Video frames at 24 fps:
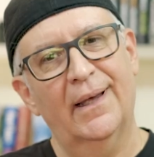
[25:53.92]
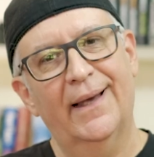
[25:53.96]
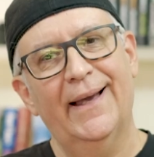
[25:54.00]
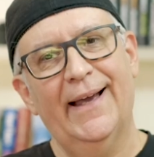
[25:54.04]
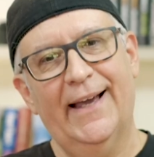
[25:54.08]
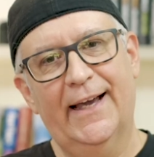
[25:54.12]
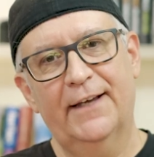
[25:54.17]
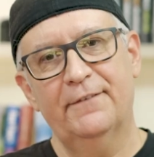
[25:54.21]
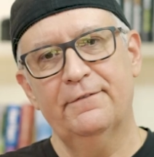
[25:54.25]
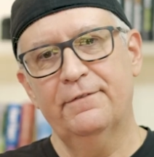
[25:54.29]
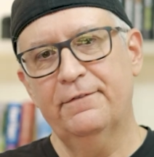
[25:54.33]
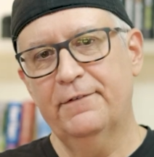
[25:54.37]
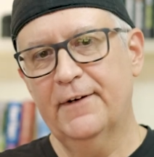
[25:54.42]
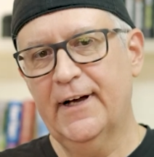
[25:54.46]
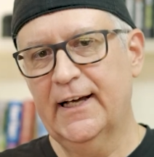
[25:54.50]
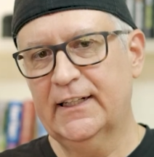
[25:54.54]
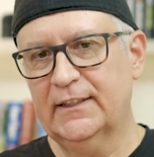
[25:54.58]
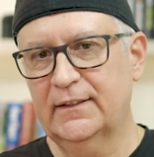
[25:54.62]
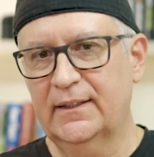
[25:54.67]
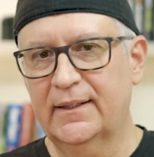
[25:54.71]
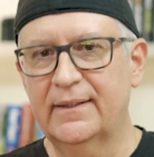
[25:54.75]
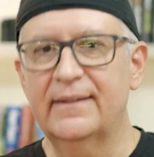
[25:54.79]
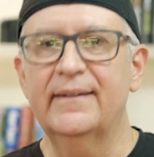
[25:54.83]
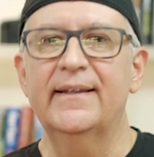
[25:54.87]
And
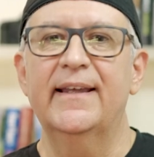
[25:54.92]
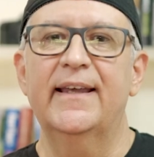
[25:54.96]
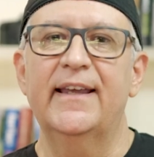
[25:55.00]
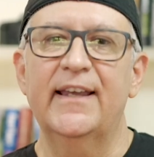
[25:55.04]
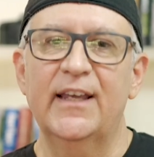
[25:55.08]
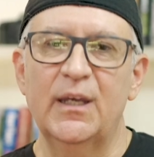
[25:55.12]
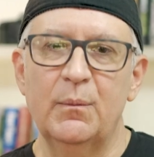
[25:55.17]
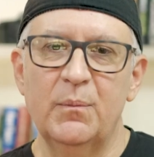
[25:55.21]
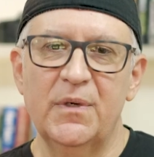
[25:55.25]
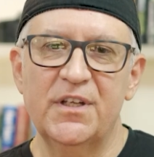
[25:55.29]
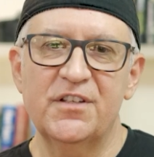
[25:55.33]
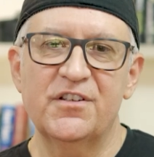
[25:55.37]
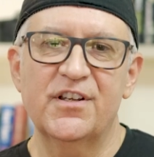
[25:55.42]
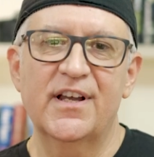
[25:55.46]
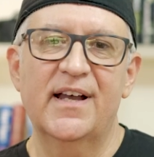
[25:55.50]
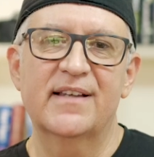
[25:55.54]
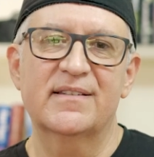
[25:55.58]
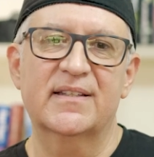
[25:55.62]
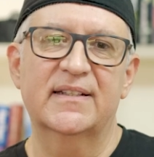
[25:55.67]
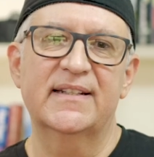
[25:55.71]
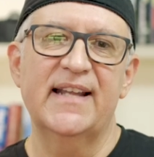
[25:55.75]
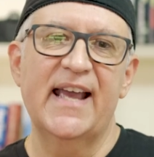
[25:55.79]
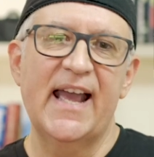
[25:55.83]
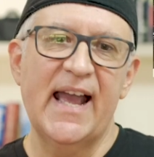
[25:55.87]
finally, the image
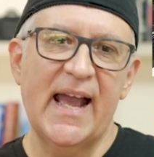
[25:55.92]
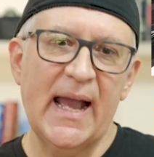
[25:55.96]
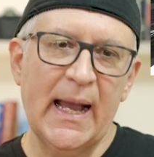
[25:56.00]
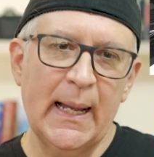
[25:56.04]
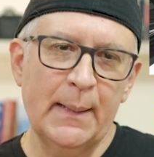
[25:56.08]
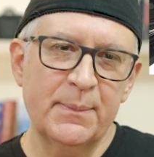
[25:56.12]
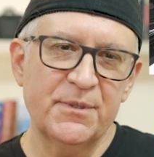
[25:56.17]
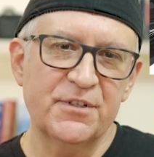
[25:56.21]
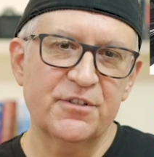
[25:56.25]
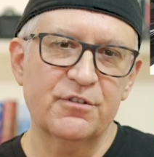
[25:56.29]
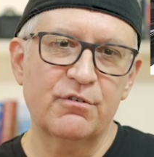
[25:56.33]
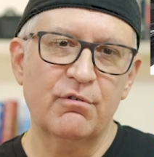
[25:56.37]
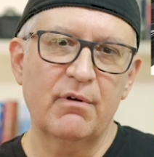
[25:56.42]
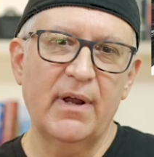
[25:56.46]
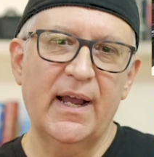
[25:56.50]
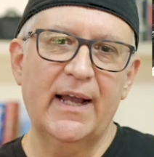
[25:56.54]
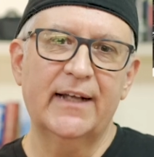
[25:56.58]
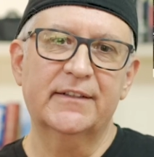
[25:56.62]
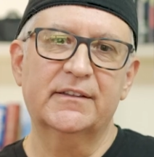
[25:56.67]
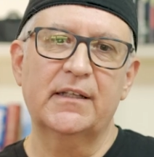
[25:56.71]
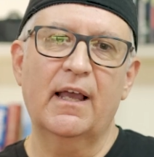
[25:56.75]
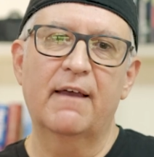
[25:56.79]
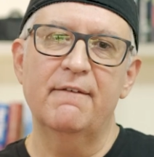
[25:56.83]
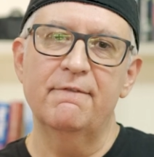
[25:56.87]
has an
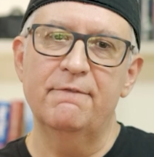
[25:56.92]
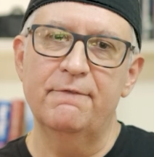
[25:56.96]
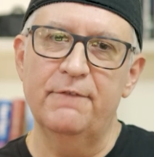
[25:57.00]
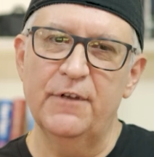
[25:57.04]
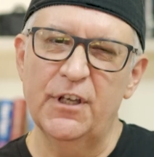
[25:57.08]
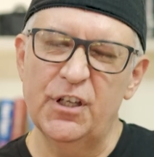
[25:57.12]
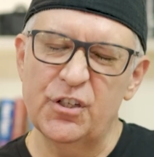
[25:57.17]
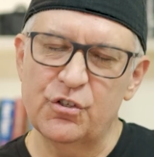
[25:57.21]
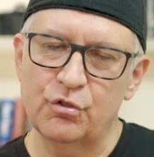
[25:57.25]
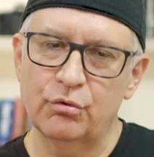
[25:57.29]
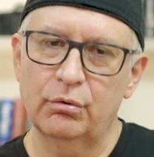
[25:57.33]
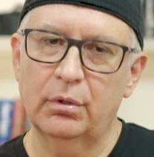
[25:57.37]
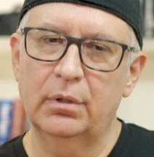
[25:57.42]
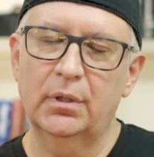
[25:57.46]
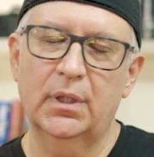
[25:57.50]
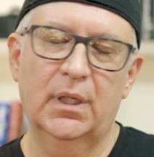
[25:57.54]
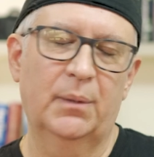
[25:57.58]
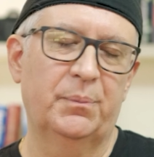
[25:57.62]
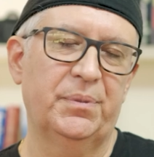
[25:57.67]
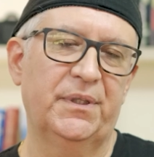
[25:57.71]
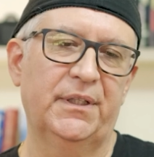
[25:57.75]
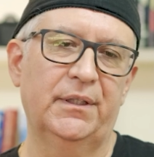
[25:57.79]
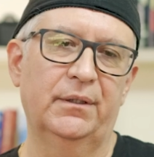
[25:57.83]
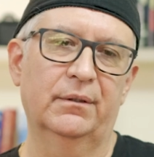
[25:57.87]
abstract visual
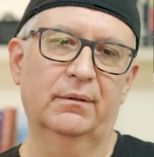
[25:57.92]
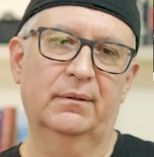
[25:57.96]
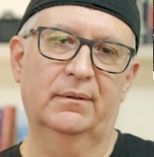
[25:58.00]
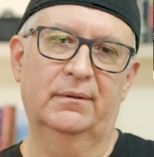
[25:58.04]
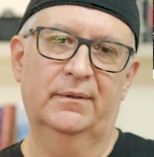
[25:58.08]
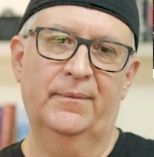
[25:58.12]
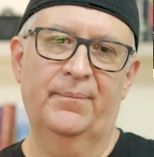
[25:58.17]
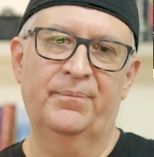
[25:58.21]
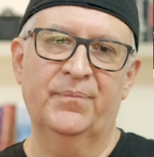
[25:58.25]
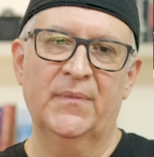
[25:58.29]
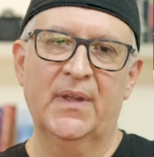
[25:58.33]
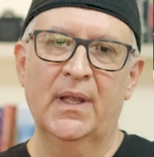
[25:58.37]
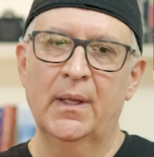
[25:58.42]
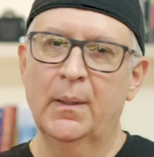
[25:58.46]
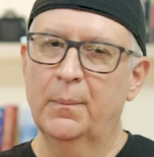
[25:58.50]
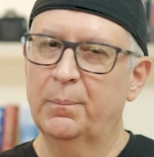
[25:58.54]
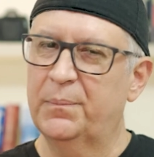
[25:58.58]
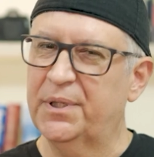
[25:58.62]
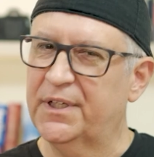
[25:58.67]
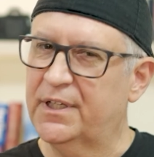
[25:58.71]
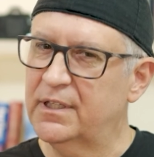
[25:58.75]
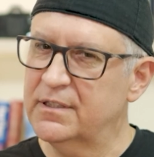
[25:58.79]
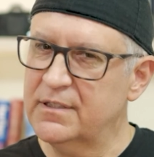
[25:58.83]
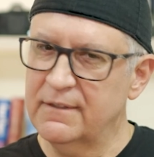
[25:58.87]
appeal.
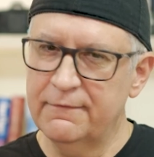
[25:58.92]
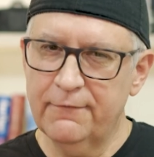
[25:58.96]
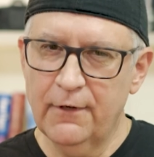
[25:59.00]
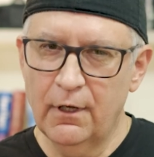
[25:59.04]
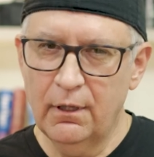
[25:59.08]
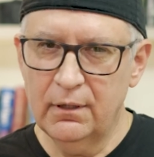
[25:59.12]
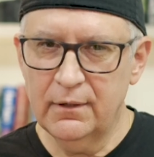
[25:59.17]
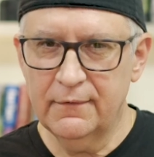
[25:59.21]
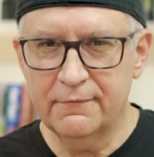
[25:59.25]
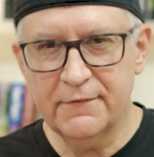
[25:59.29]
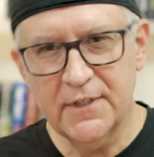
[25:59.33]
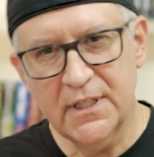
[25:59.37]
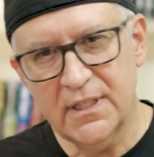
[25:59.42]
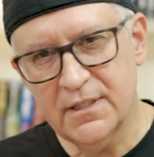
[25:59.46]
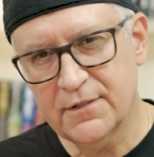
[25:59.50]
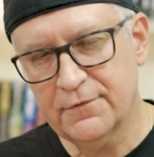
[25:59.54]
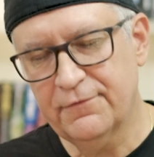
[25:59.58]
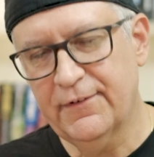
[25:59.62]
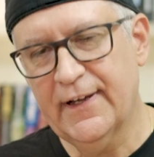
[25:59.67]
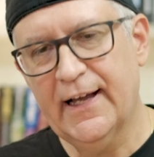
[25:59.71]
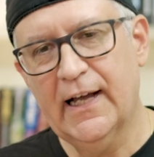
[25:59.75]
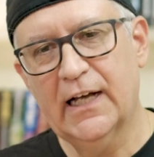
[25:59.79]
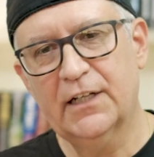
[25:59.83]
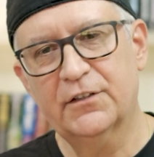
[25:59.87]
Because of all of these
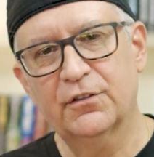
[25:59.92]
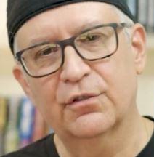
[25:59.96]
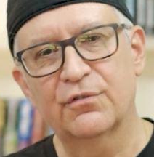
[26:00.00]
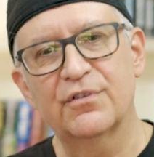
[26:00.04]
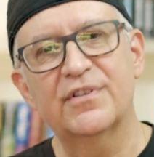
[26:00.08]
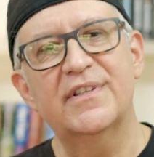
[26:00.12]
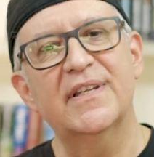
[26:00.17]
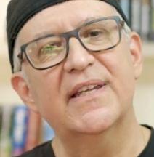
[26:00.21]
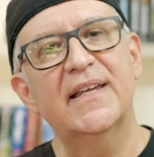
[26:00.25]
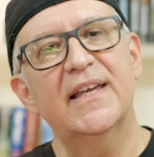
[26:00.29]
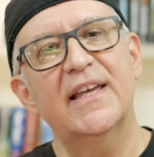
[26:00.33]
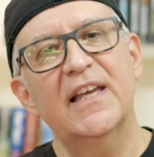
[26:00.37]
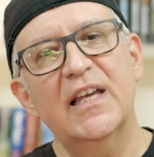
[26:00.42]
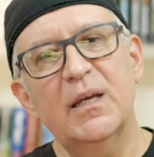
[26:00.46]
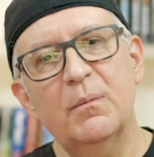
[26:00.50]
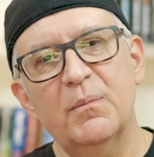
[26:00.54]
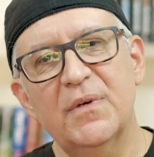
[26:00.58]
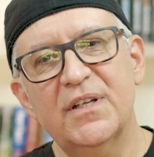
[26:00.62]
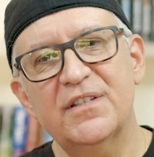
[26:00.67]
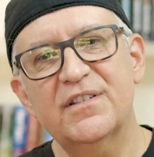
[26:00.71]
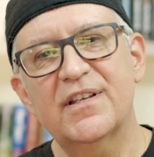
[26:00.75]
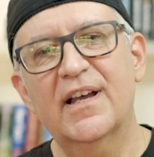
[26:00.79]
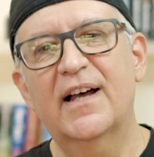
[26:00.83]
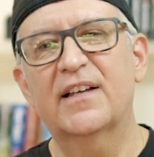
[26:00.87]
factors, the
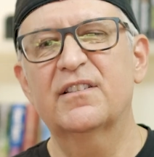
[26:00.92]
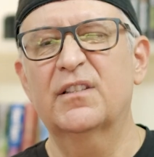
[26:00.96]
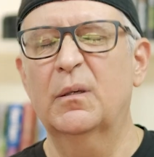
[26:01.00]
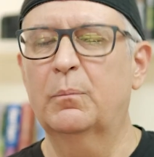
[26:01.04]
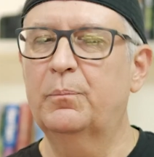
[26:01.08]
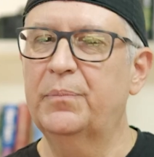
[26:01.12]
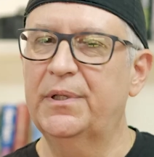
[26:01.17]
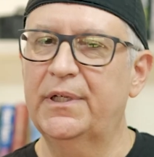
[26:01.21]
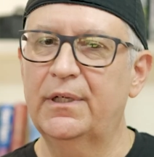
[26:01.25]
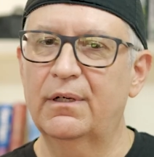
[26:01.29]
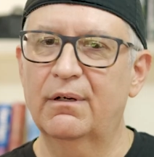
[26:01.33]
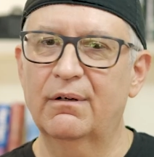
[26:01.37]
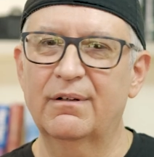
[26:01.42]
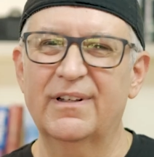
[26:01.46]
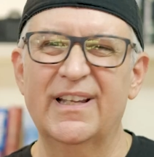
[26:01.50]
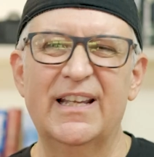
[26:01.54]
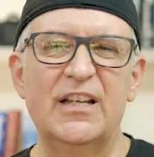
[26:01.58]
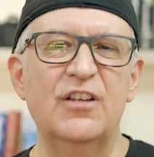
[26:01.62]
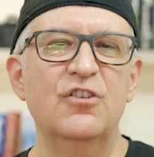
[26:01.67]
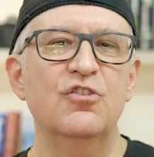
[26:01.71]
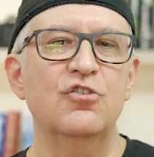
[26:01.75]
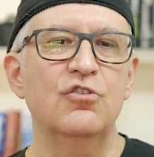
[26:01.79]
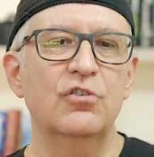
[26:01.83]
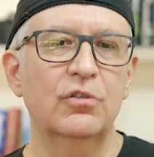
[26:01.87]
image has appeared
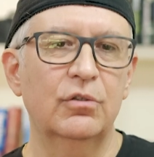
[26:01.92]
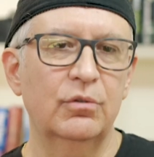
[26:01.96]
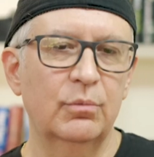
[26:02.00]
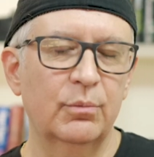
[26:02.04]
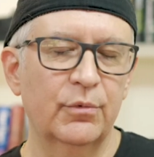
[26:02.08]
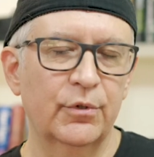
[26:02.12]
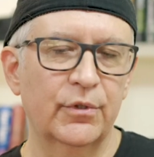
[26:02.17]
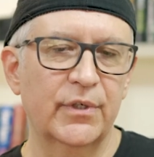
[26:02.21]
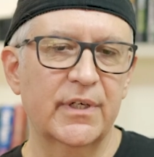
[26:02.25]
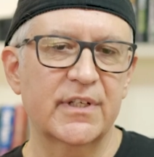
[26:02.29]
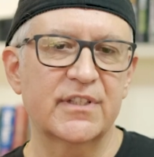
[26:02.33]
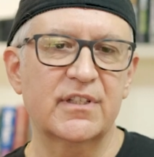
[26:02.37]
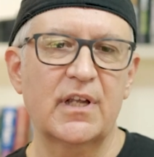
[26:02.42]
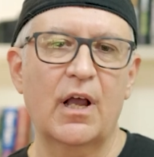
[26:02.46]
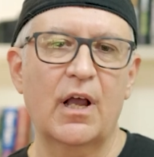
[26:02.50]
in numerous